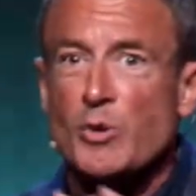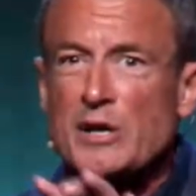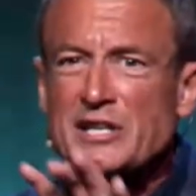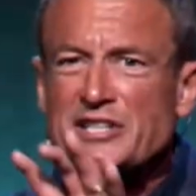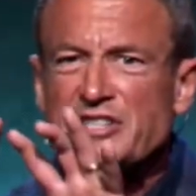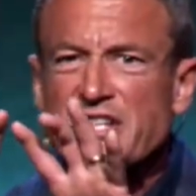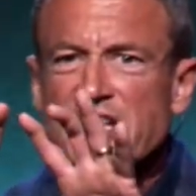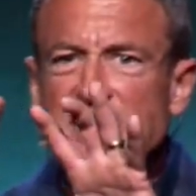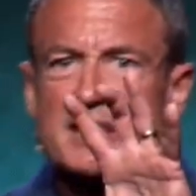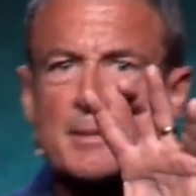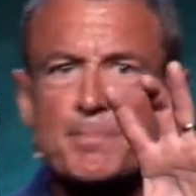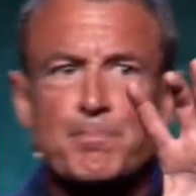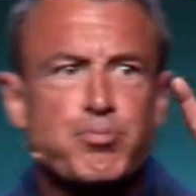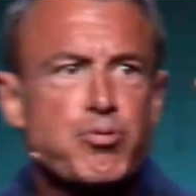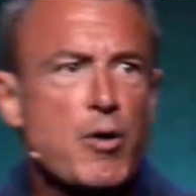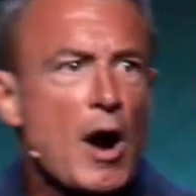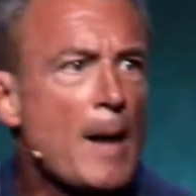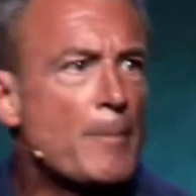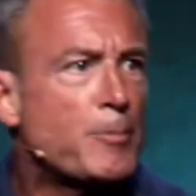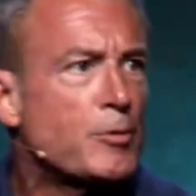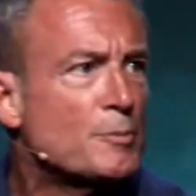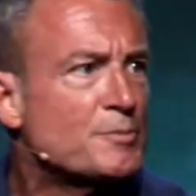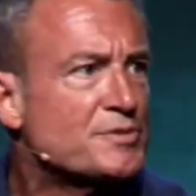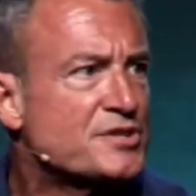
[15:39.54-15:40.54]
We see the
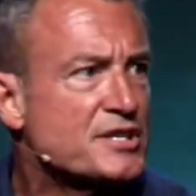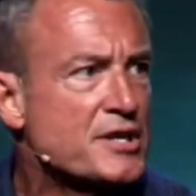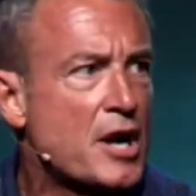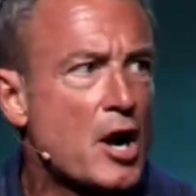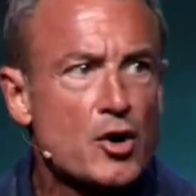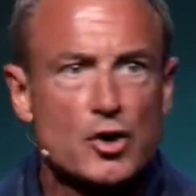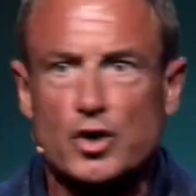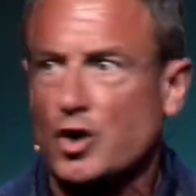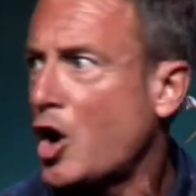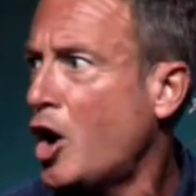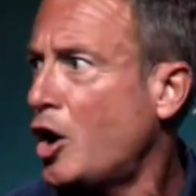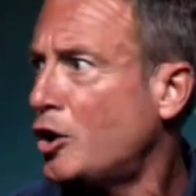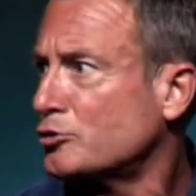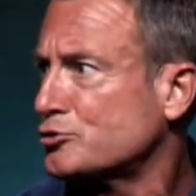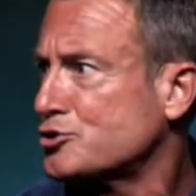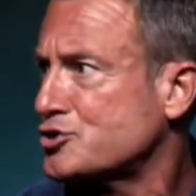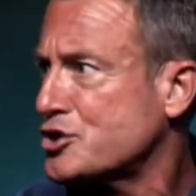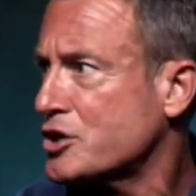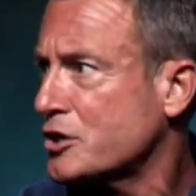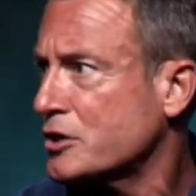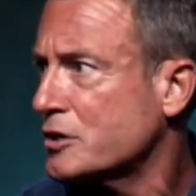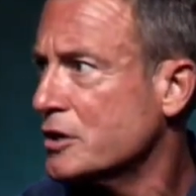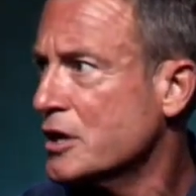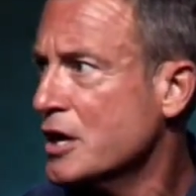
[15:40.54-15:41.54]
problems in our
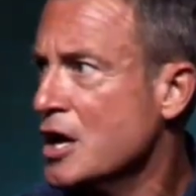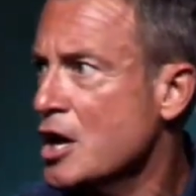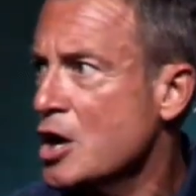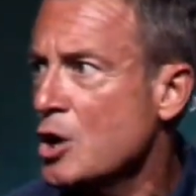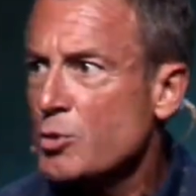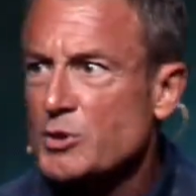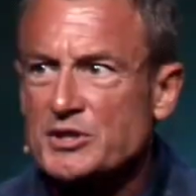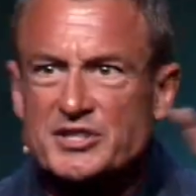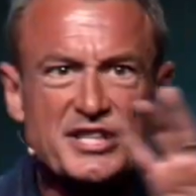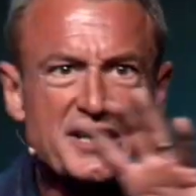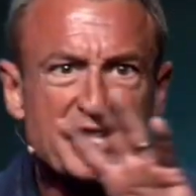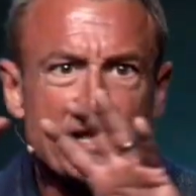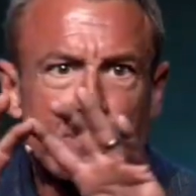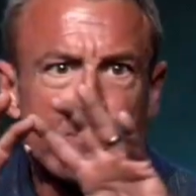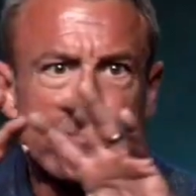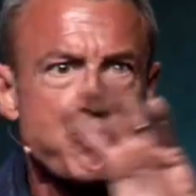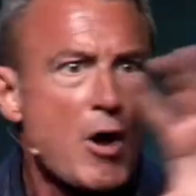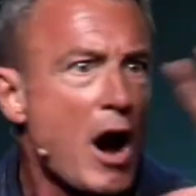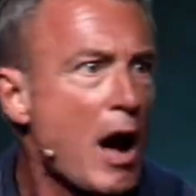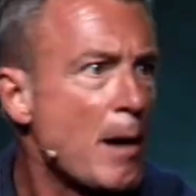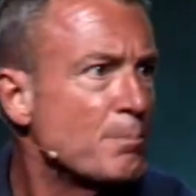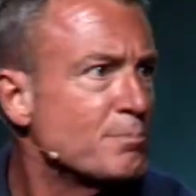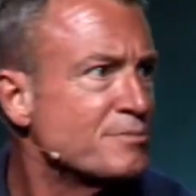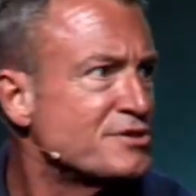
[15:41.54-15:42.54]
culture. We see the
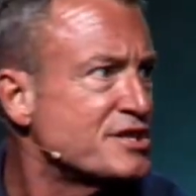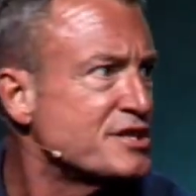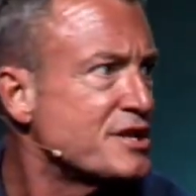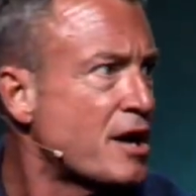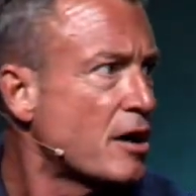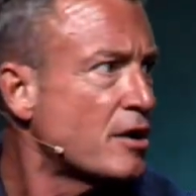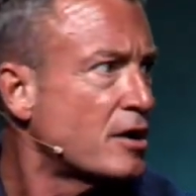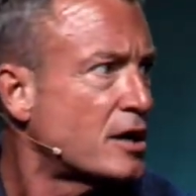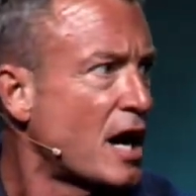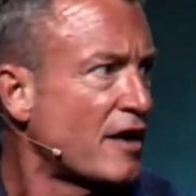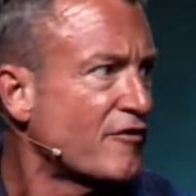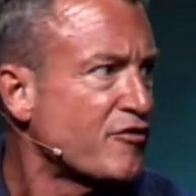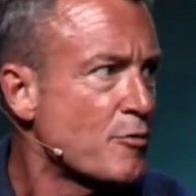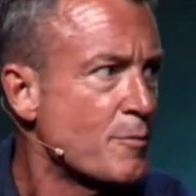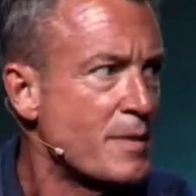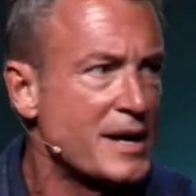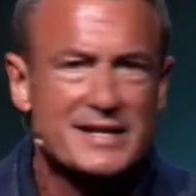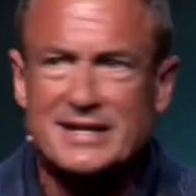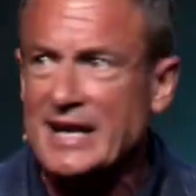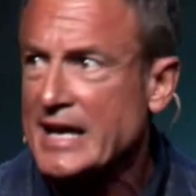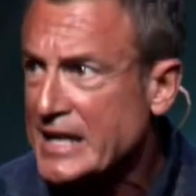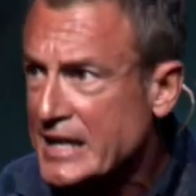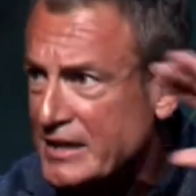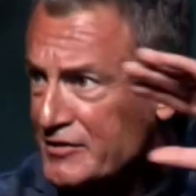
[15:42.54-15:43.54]
problems in our
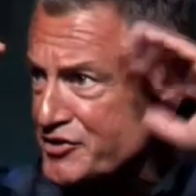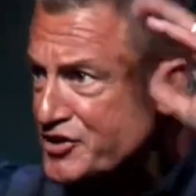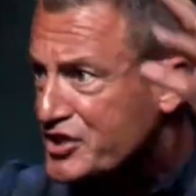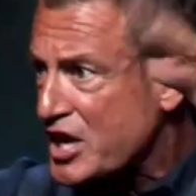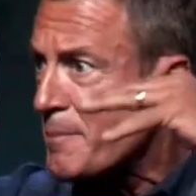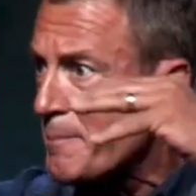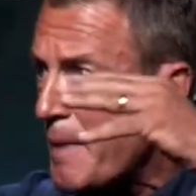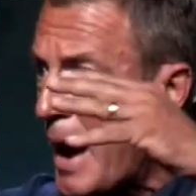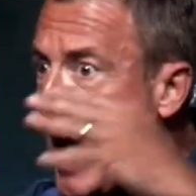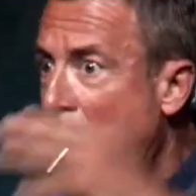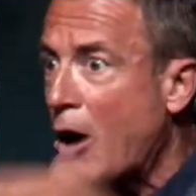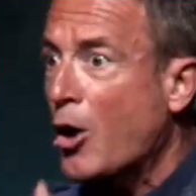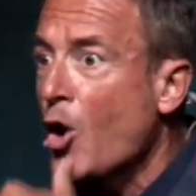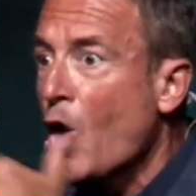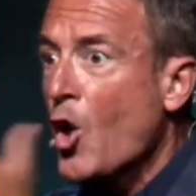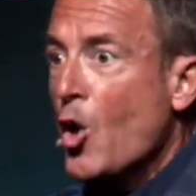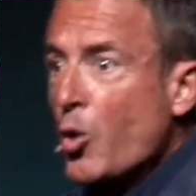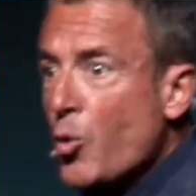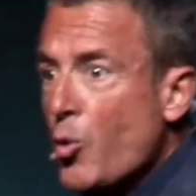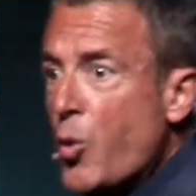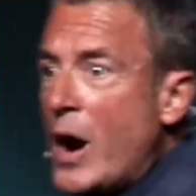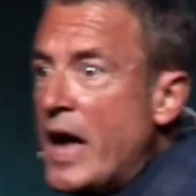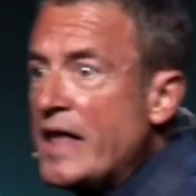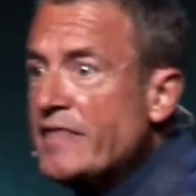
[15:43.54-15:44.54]
government. And if somehow,
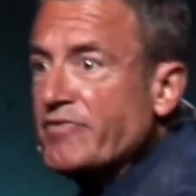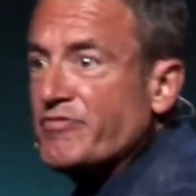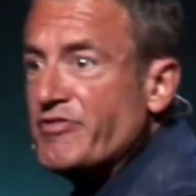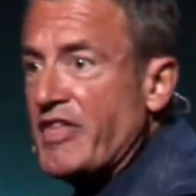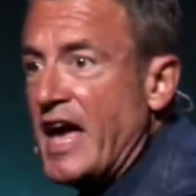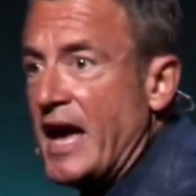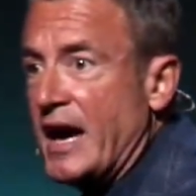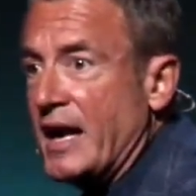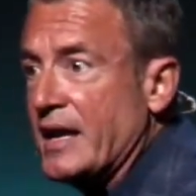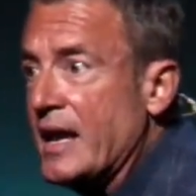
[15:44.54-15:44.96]
when